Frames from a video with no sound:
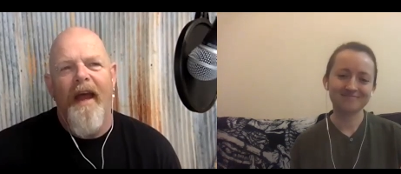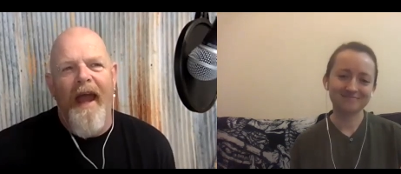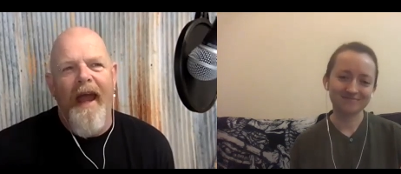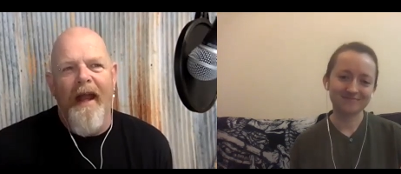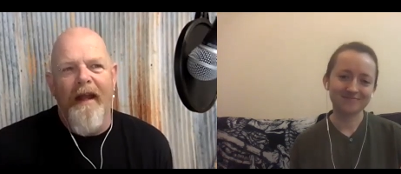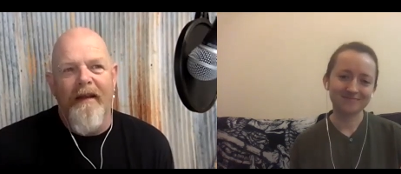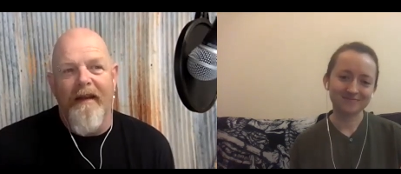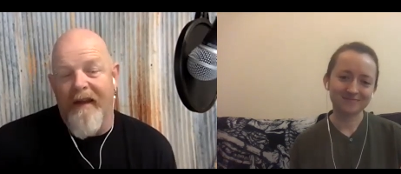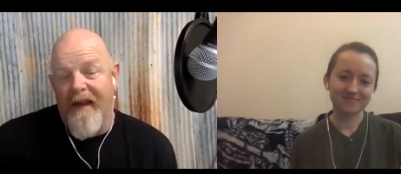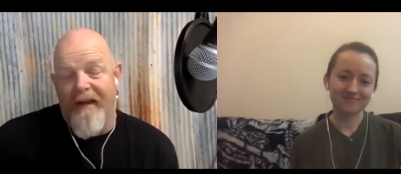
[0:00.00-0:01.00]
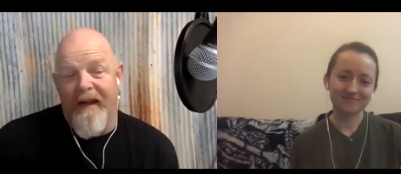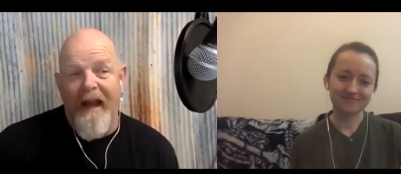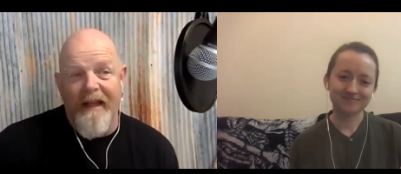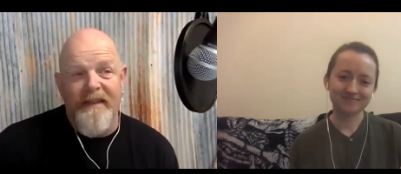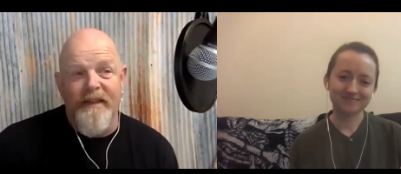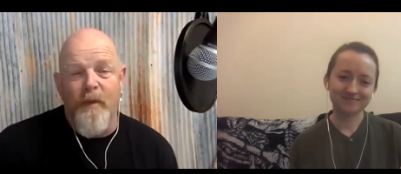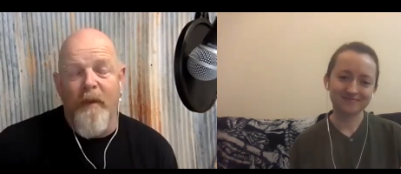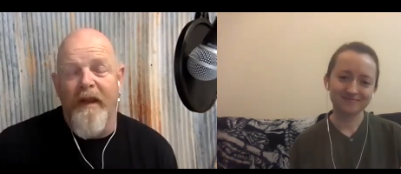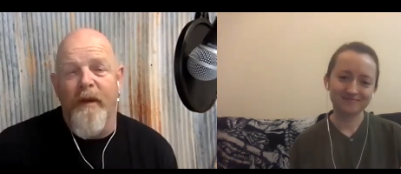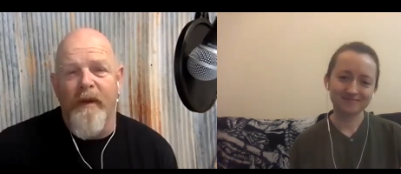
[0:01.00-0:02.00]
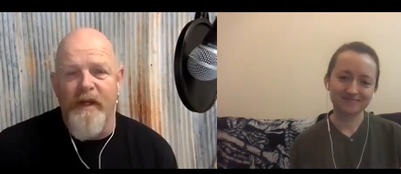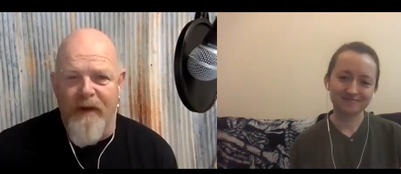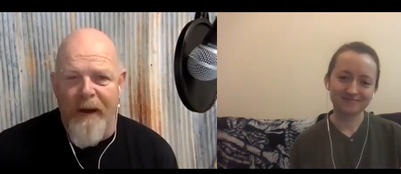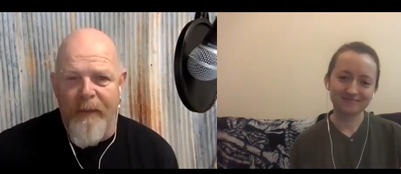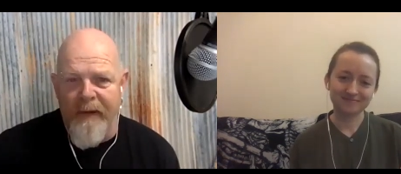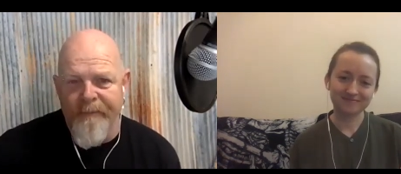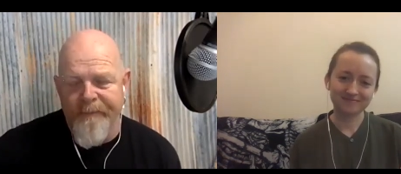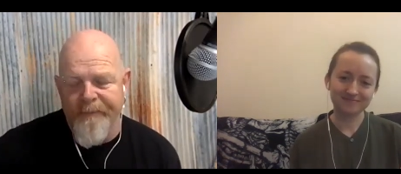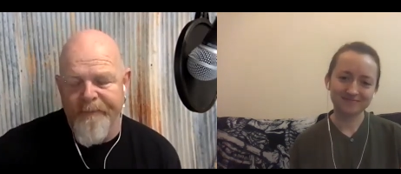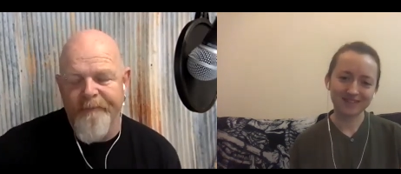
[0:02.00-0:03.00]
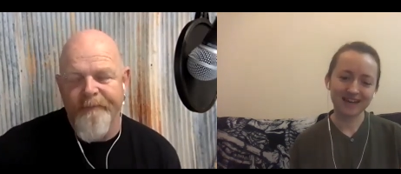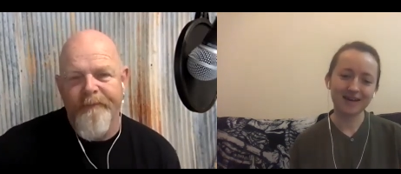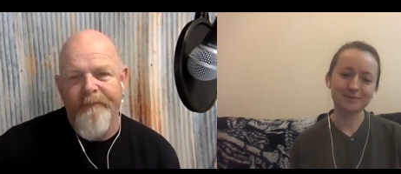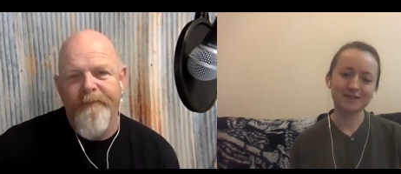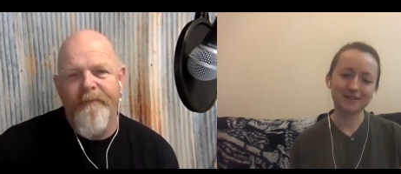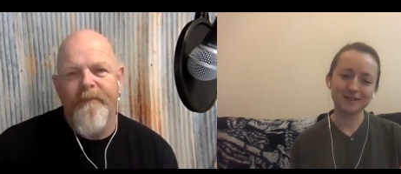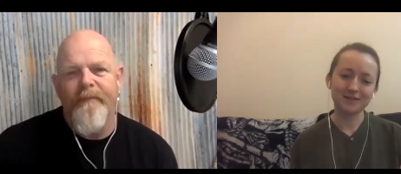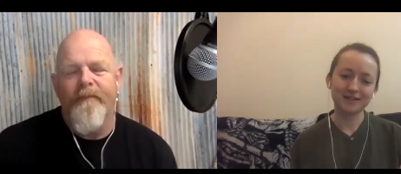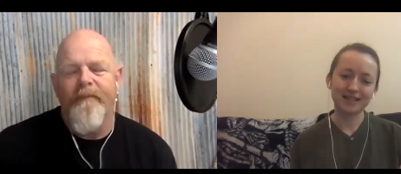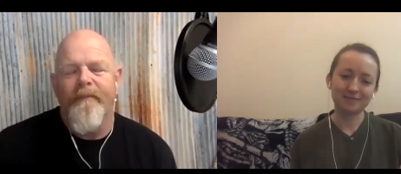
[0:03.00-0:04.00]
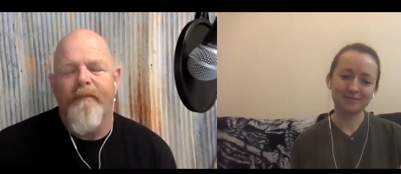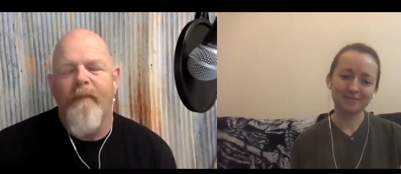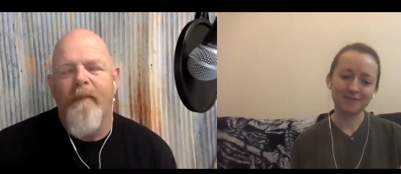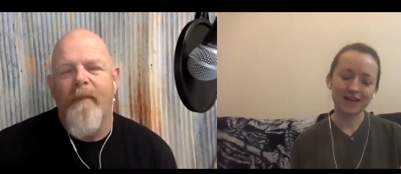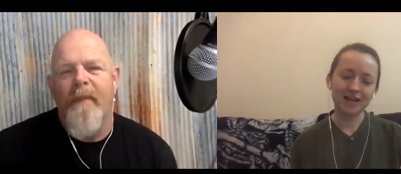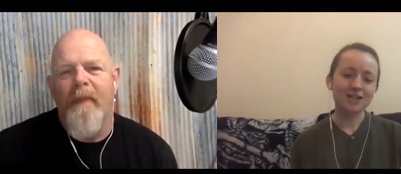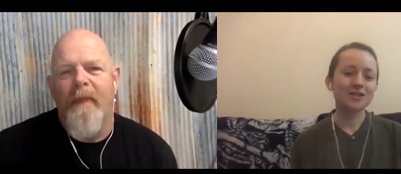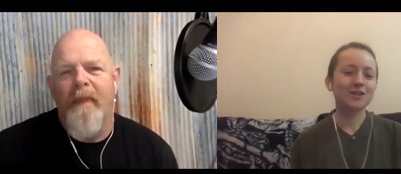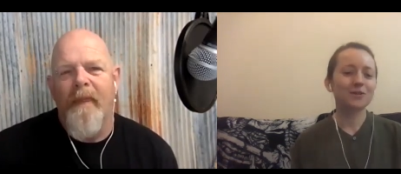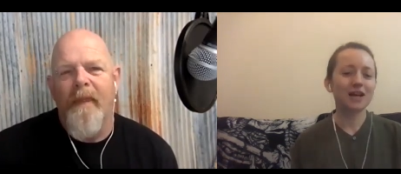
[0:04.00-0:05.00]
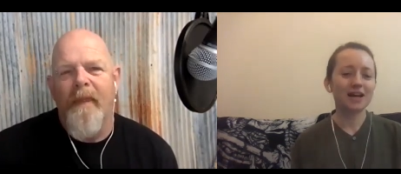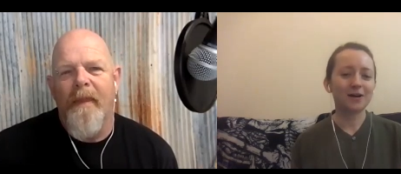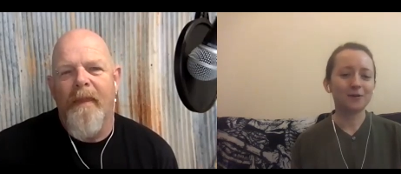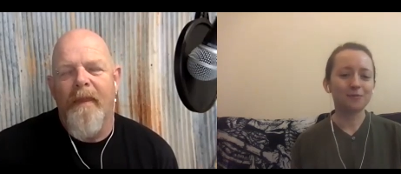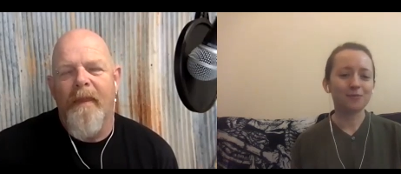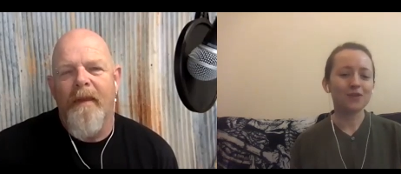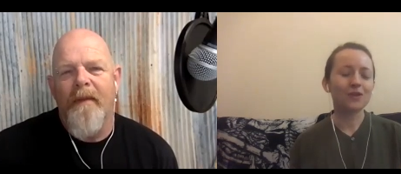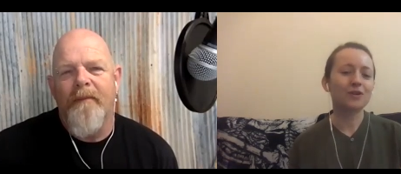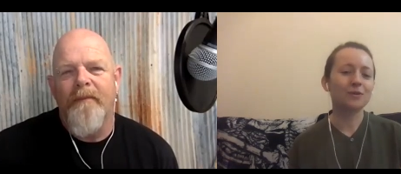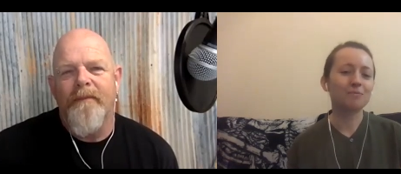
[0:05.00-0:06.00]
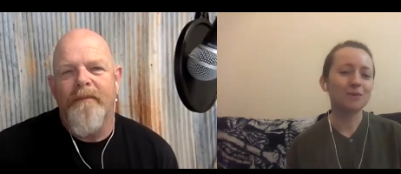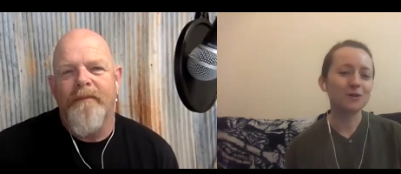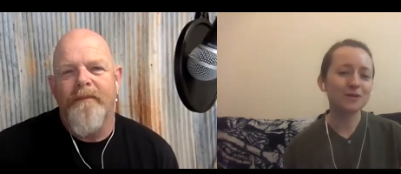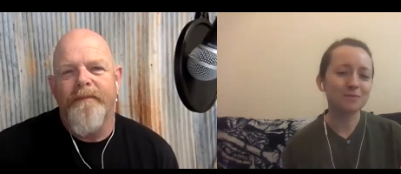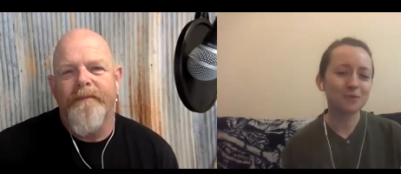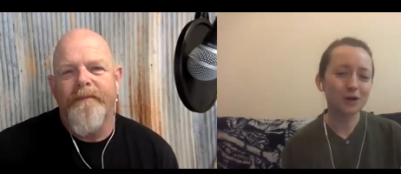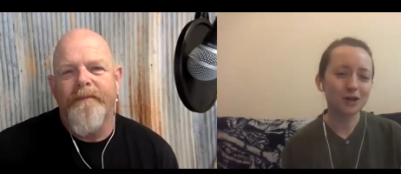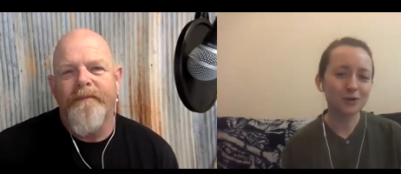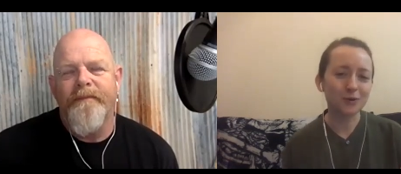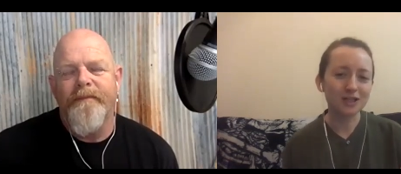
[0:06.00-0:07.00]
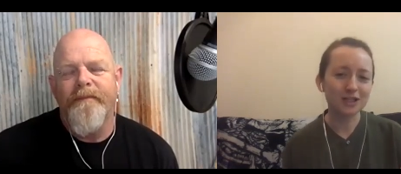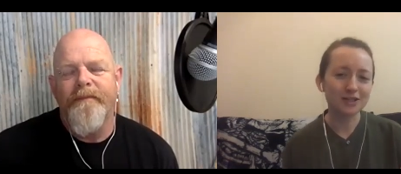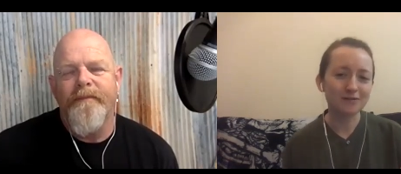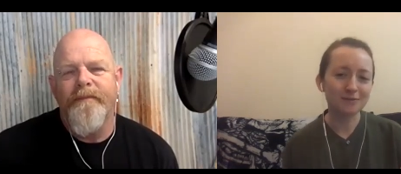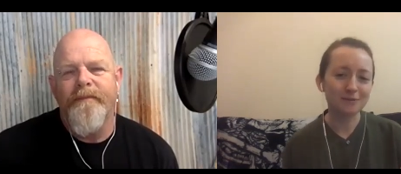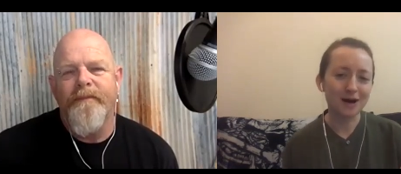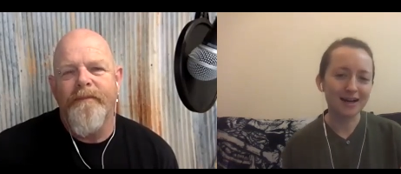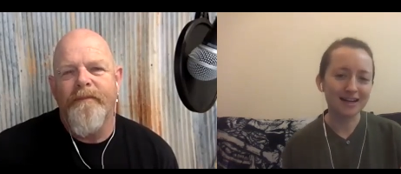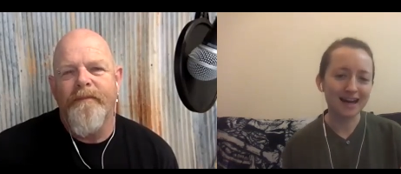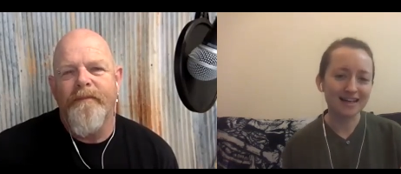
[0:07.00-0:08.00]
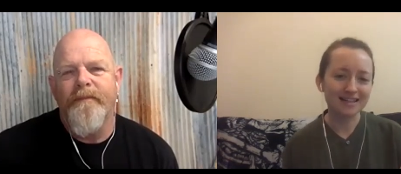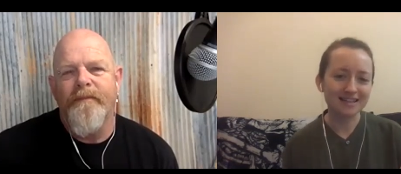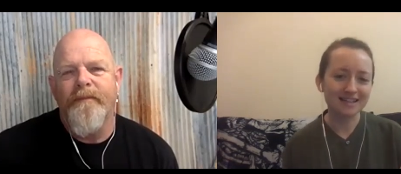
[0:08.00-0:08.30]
Speaker 1: And in essence, what they're doing is drowning.
Speaker 2: Absolutely. So now the most important question of the podcast,